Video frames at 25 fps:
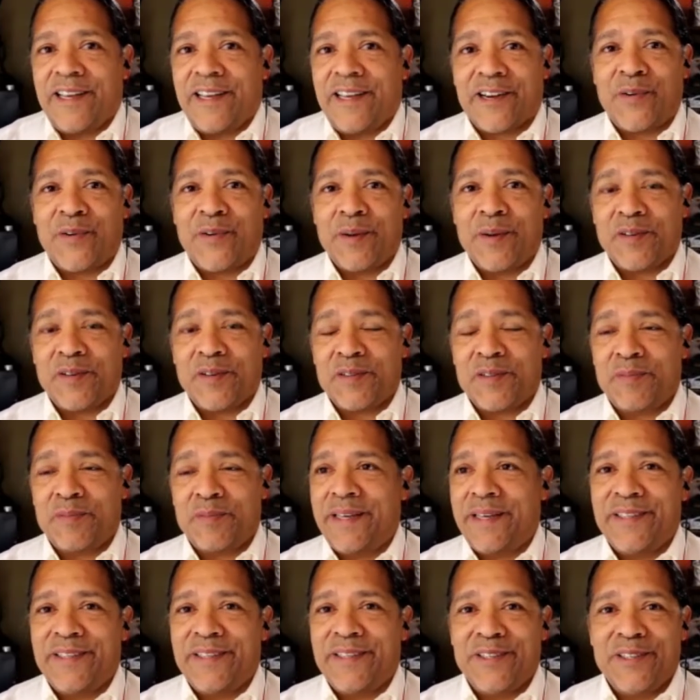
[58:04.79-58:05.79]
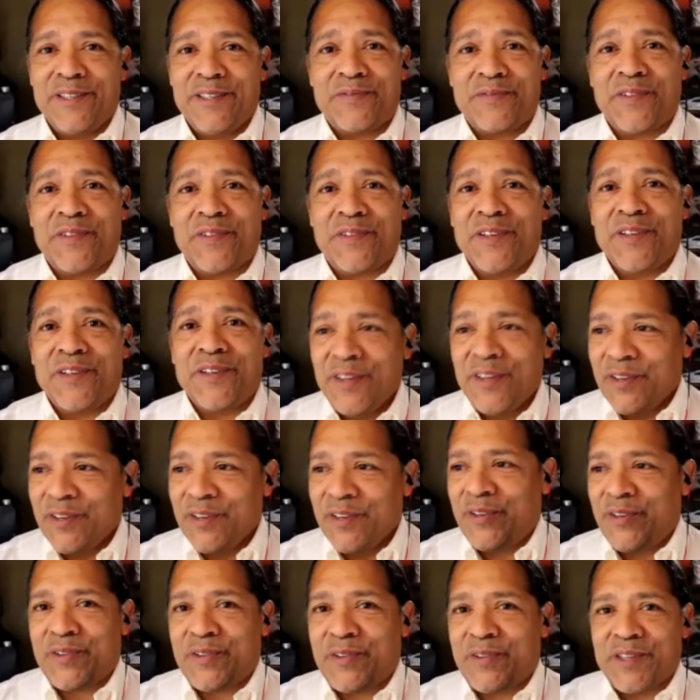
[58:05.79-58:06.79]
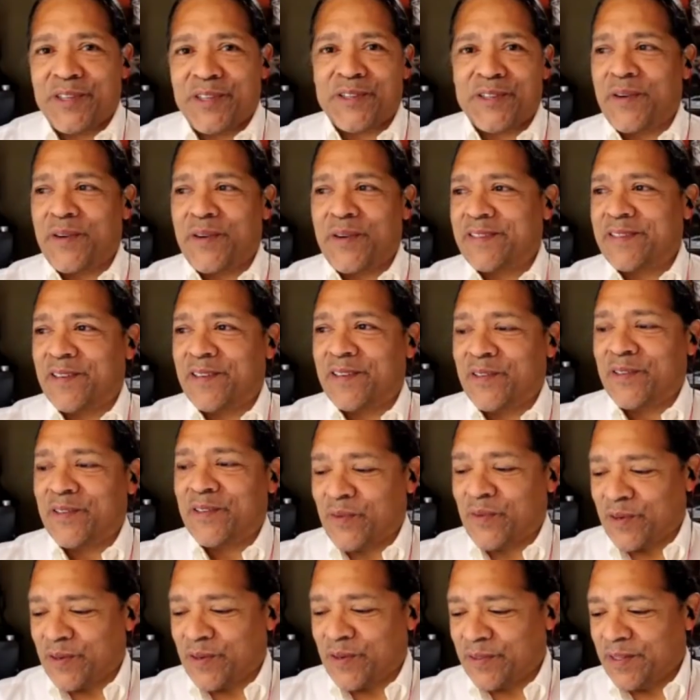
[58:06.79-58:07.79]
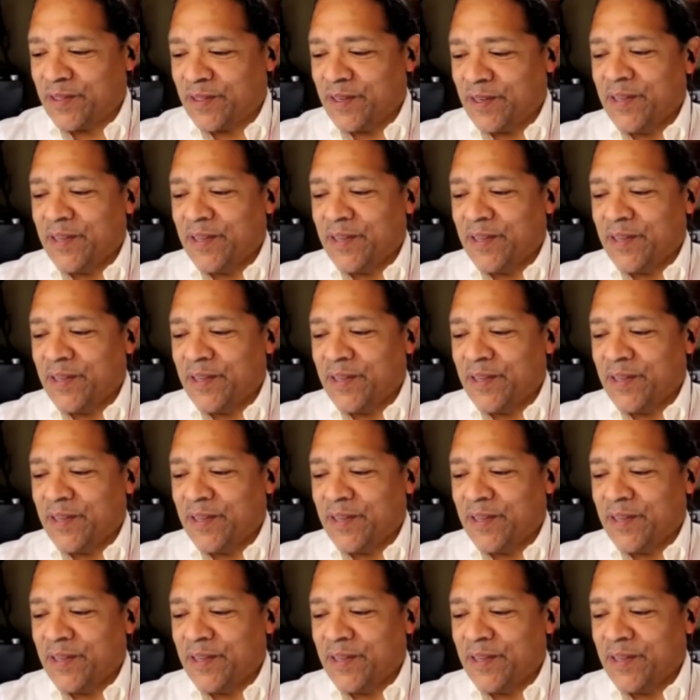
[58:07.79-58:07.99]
crypto is being used for nuclear threats on the world,